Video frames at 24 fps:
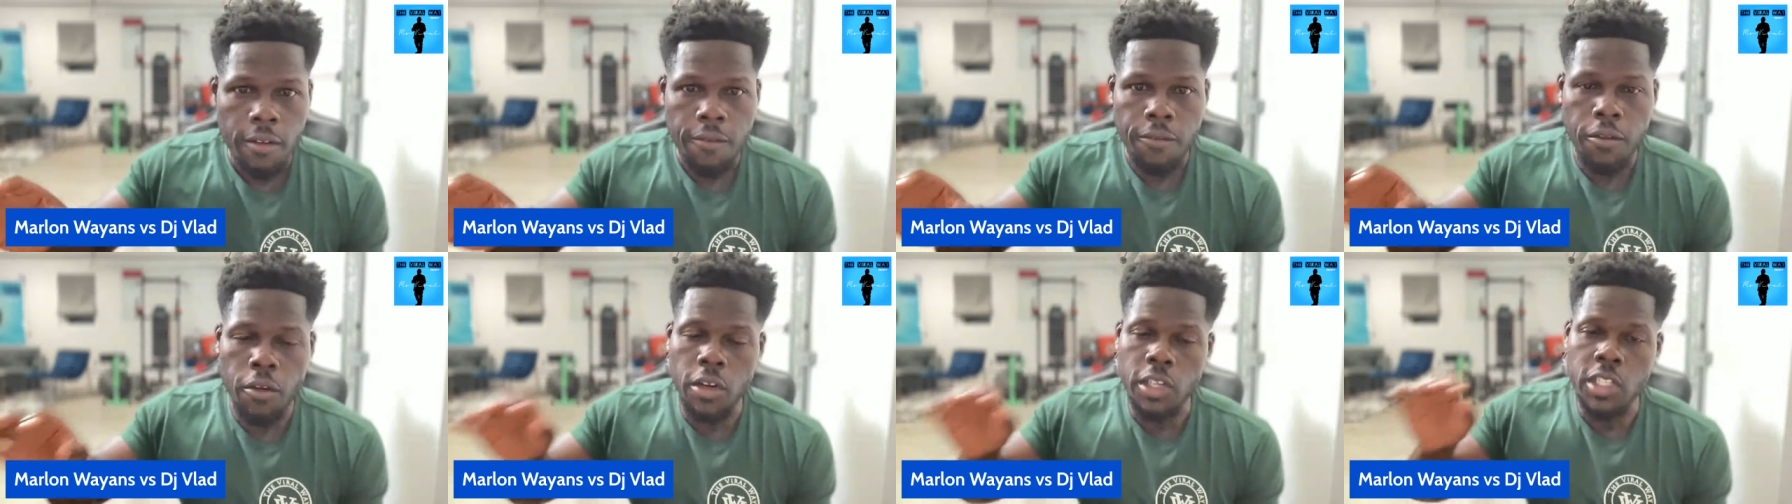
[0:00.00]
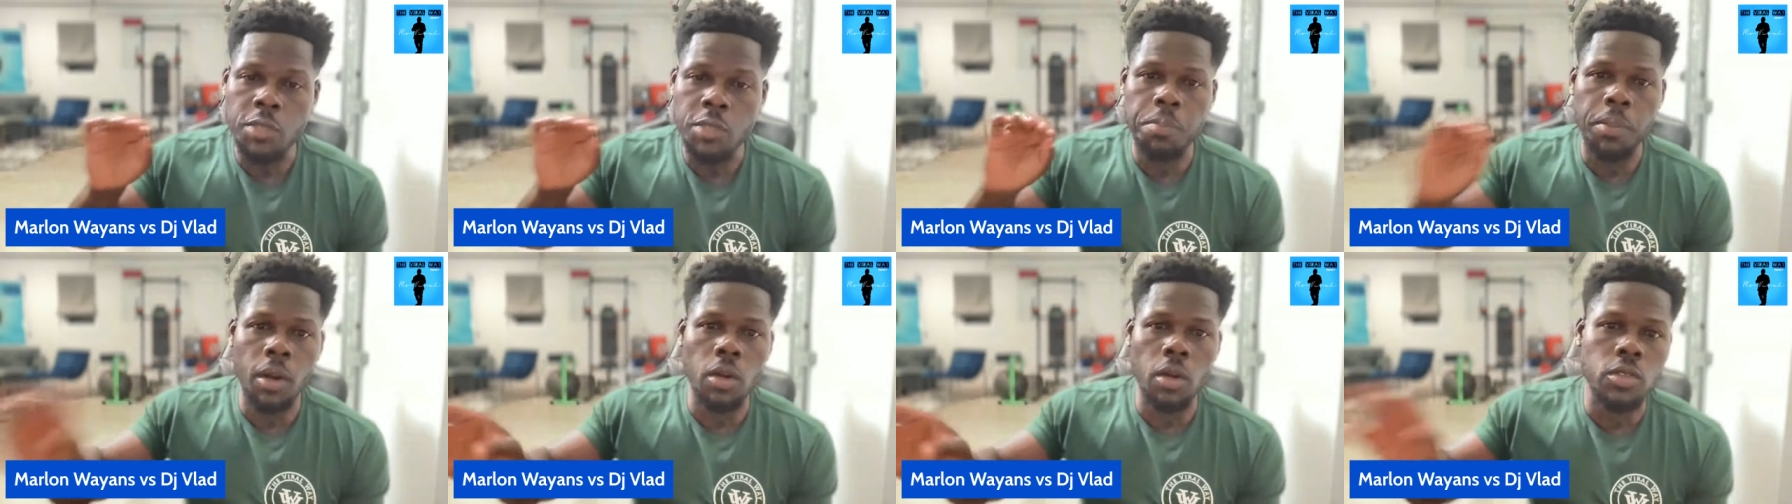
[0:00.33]
for
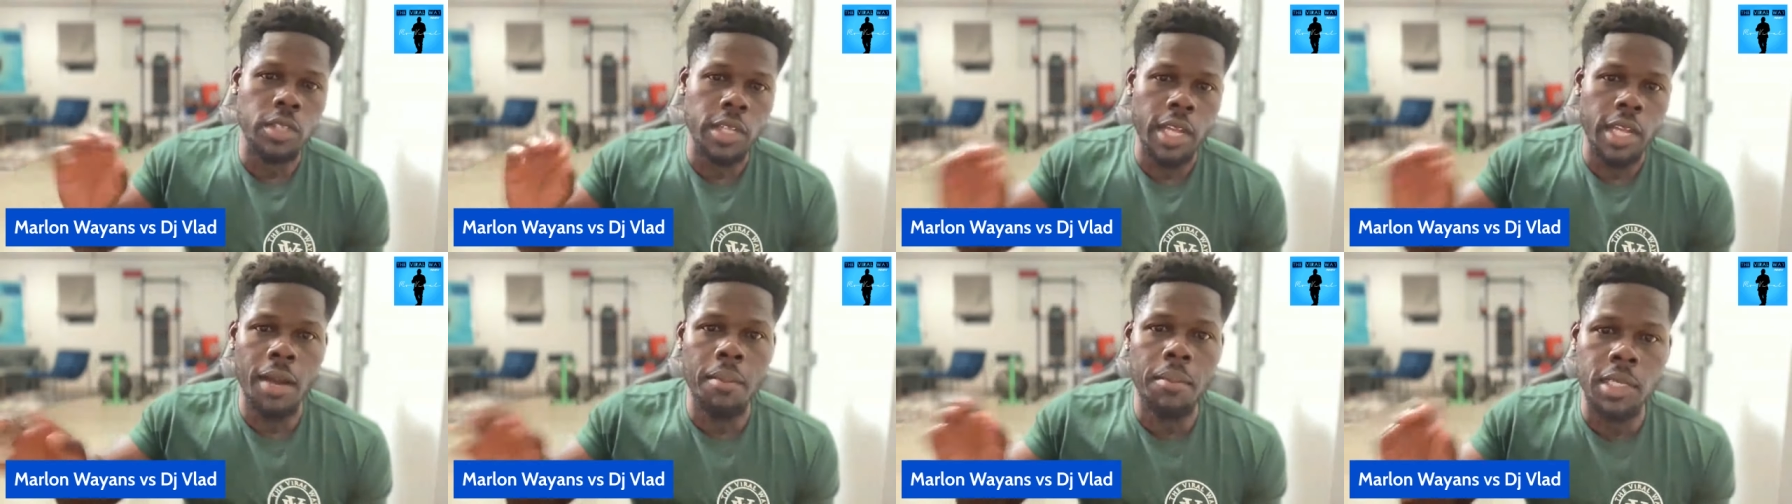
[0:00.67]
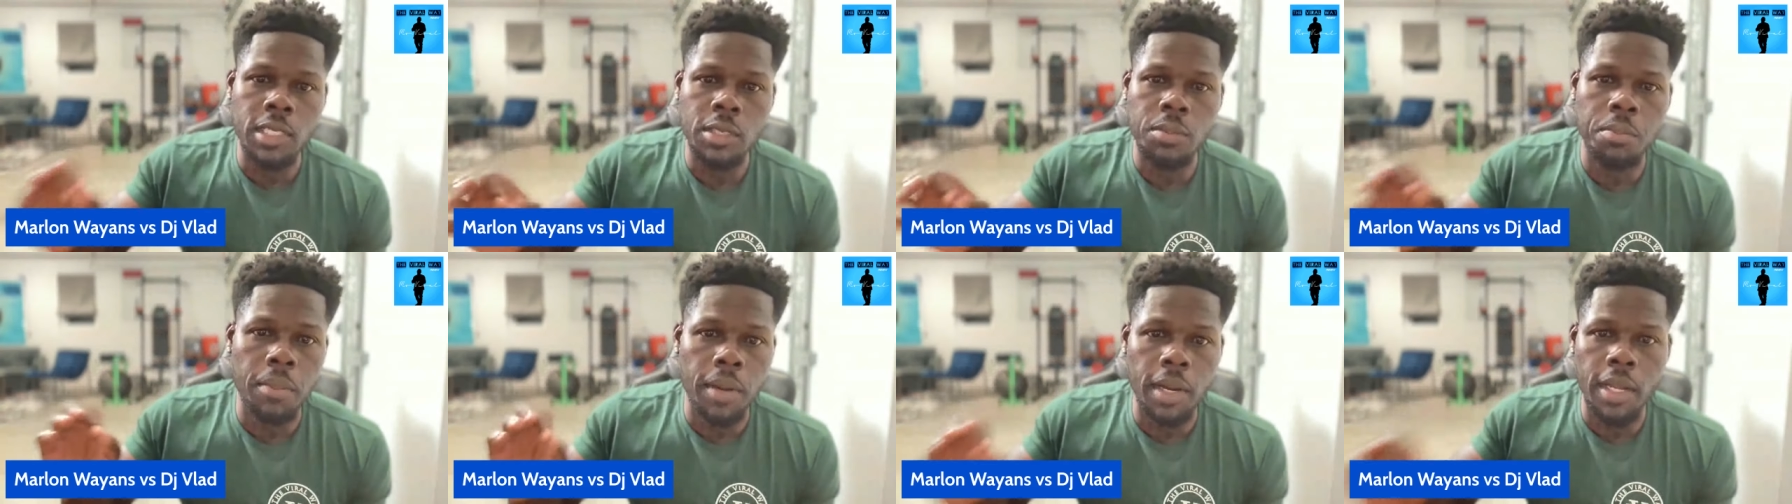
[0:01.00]
exposing how
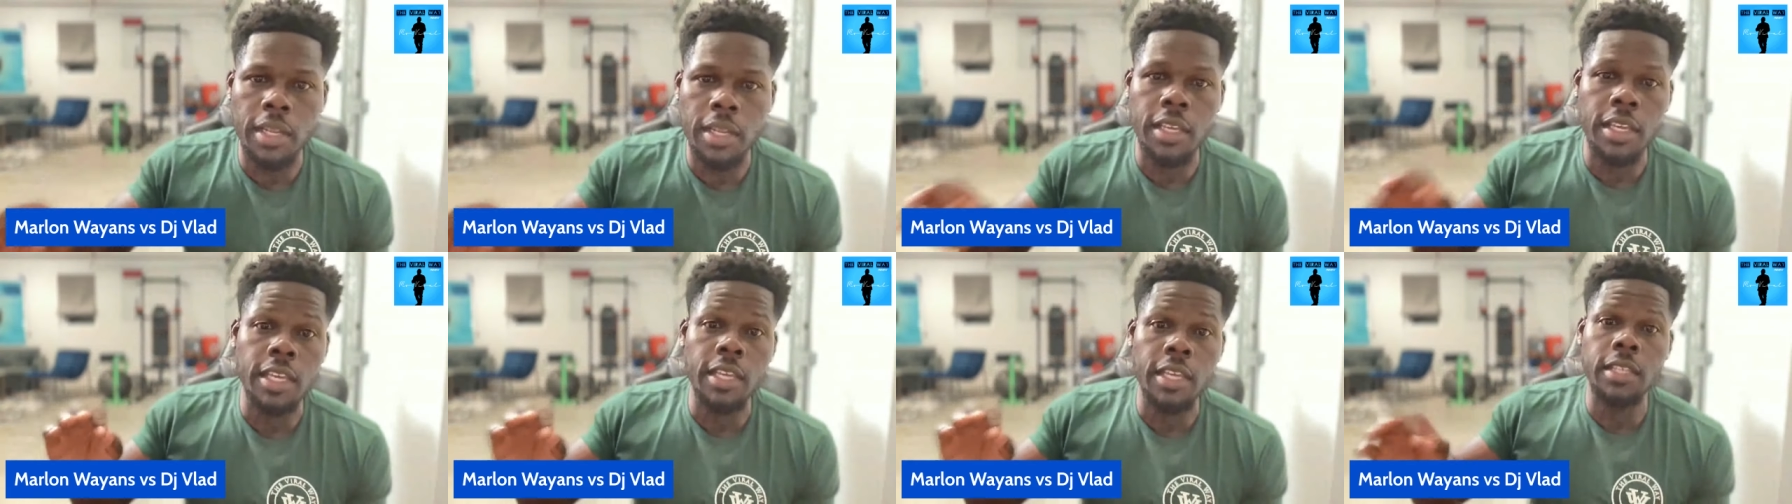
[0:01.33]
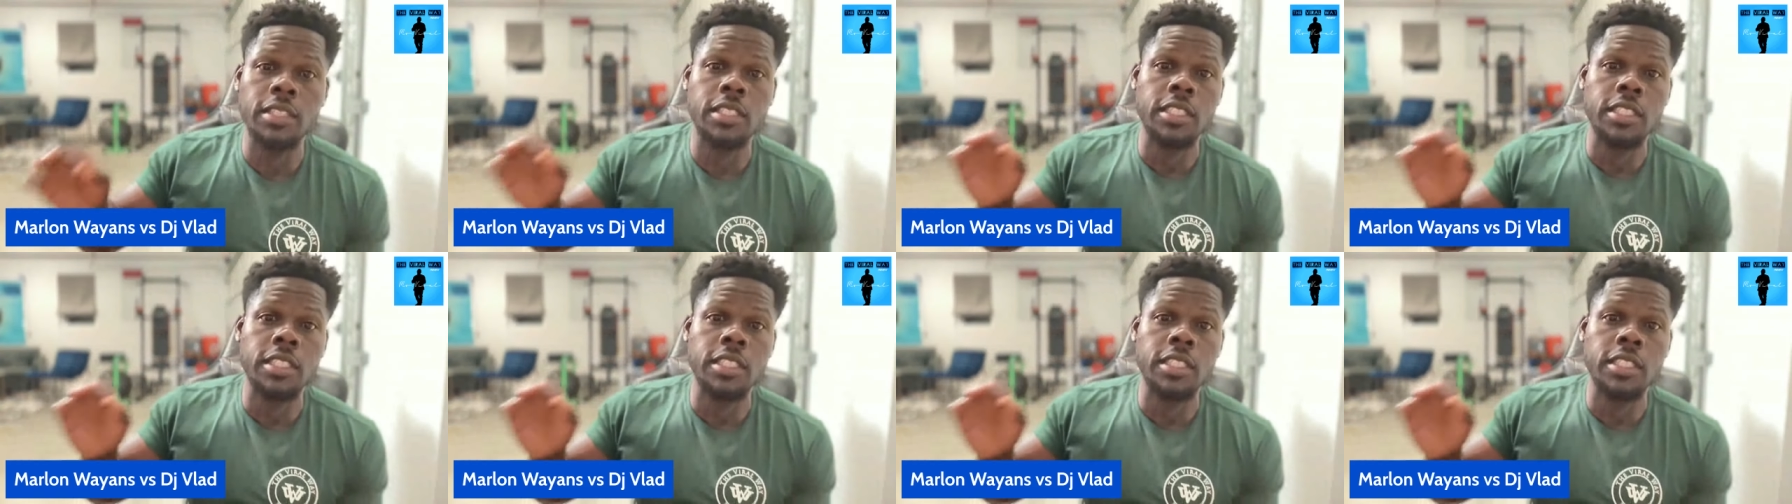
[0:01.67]
much money he